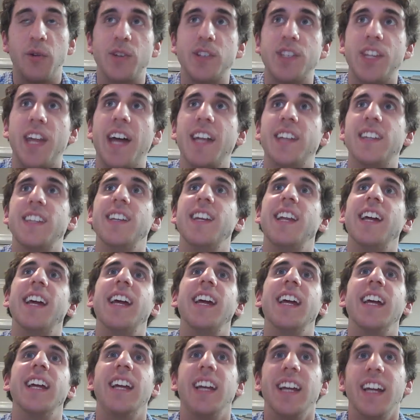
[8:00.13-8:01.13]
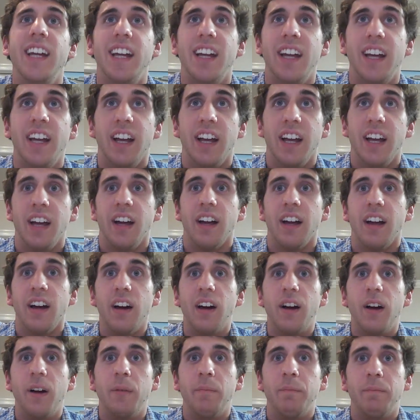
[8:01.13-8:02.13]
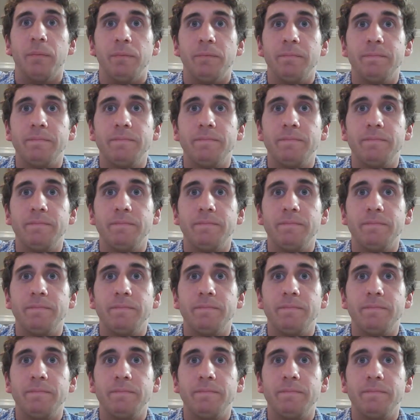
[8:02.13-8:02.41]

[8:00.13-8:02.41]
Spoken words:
as that today. Um,